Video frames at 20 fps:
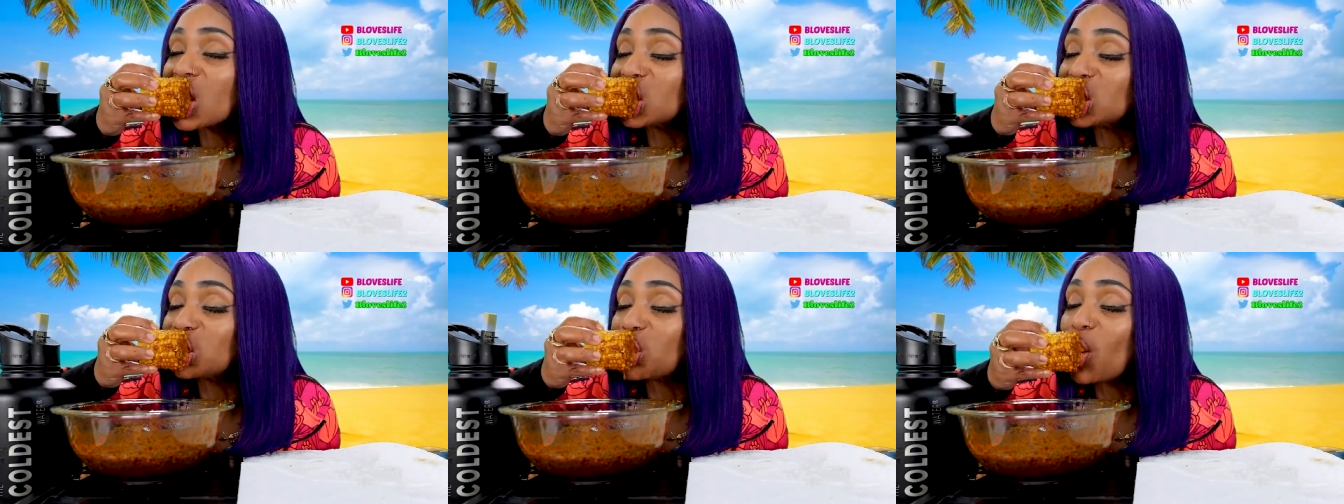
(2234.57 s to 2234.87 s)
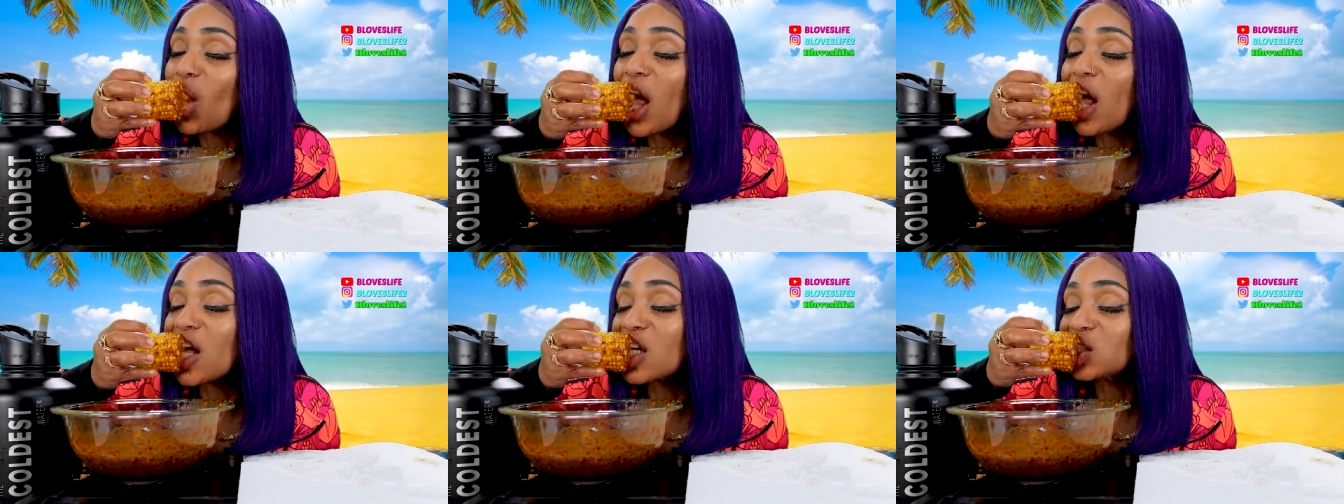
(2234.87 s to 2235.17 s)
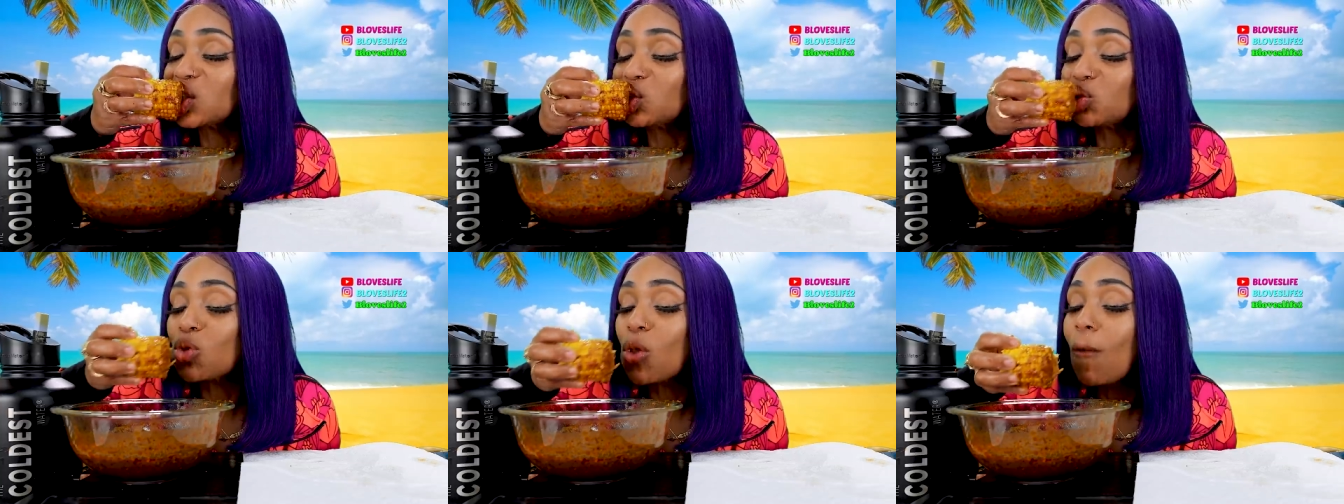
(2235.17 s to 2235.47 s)
mm,
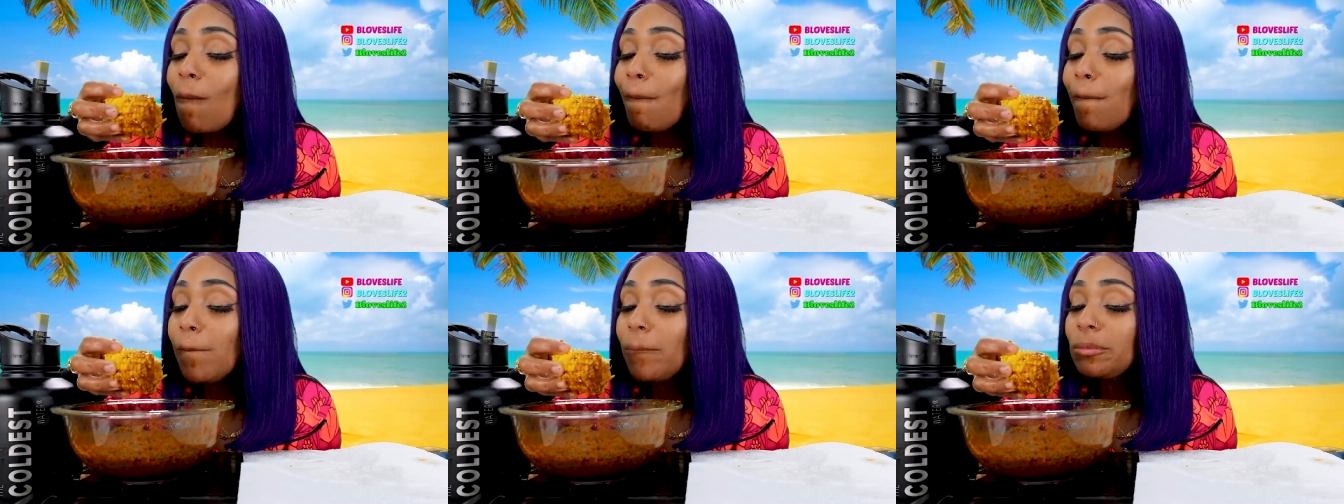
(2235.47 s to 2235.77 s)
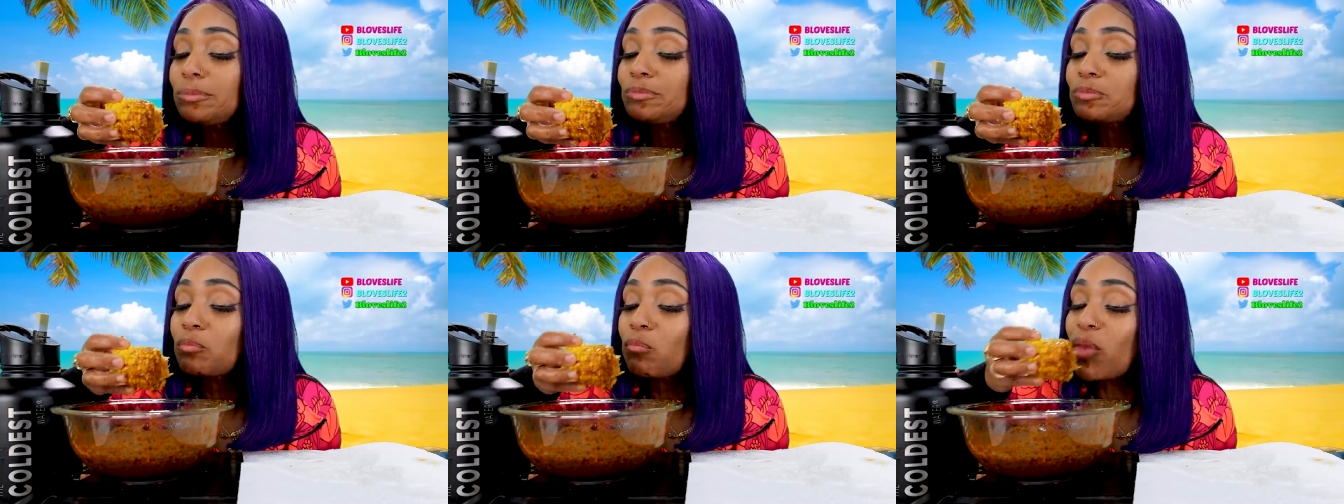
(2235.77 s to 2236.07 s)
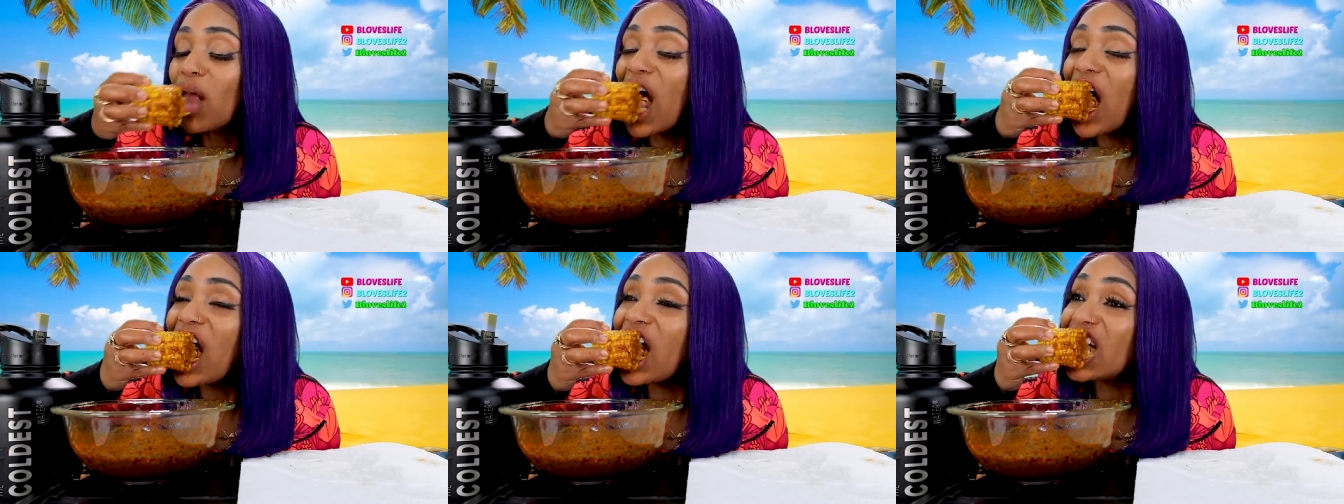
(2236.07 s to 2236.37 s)

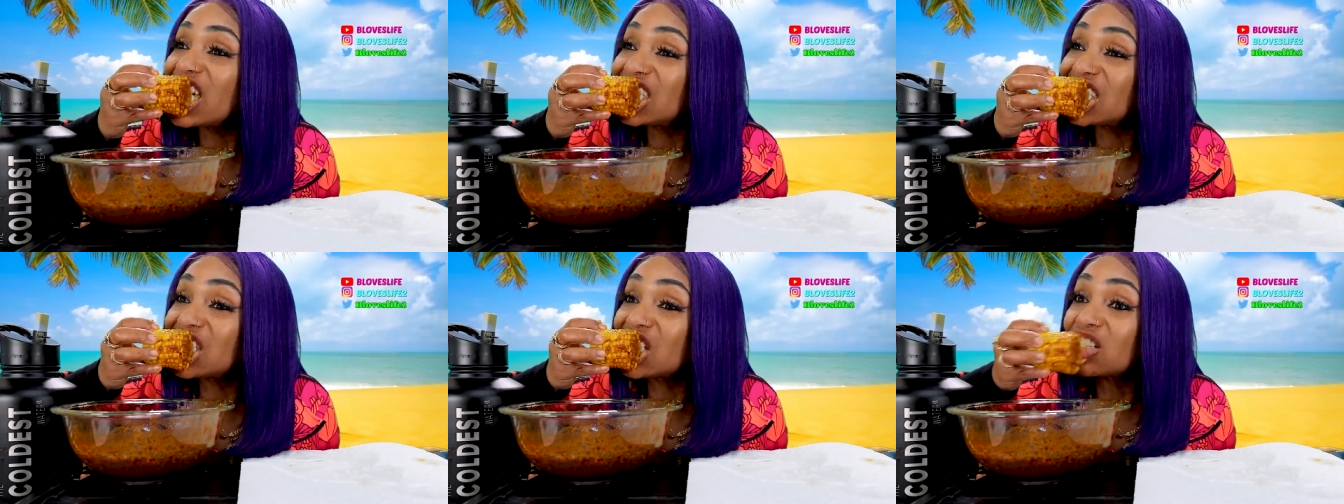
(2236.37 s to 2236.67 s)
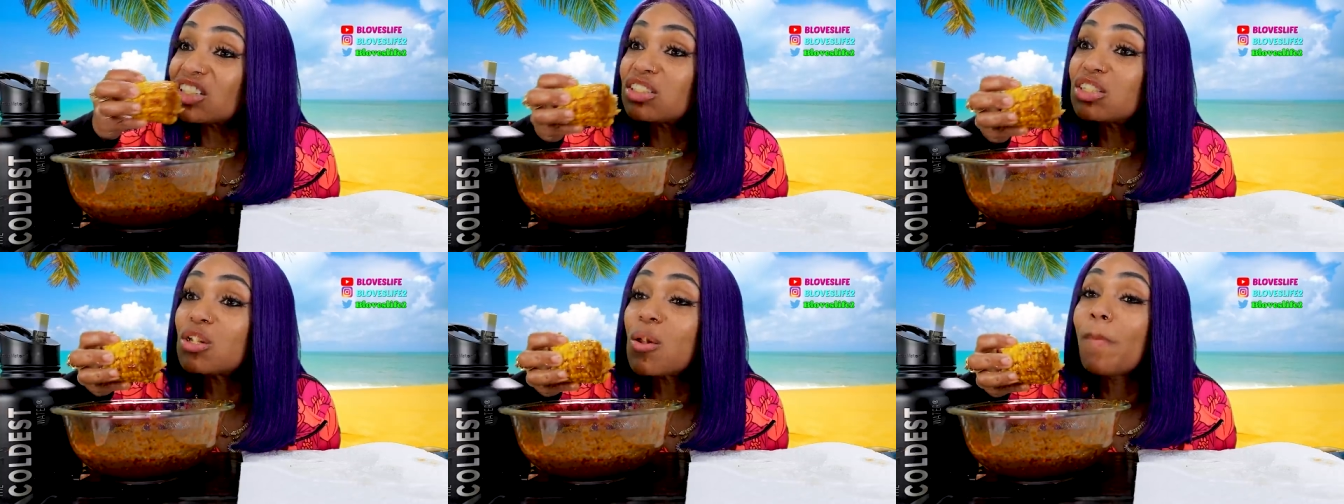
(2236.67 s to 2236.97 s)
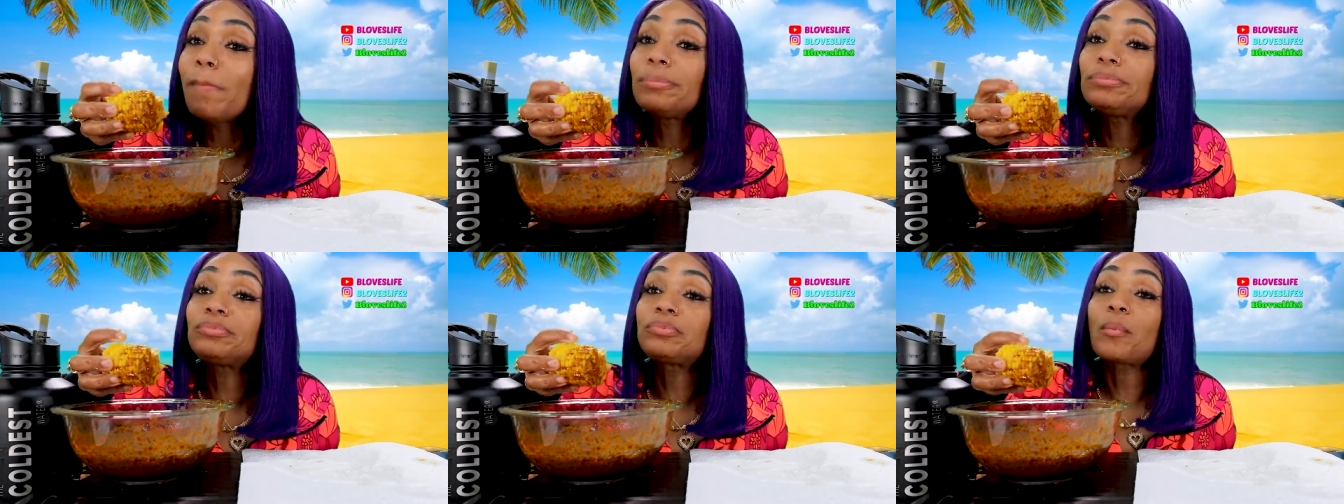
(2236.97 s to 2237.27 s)
uh, y'all see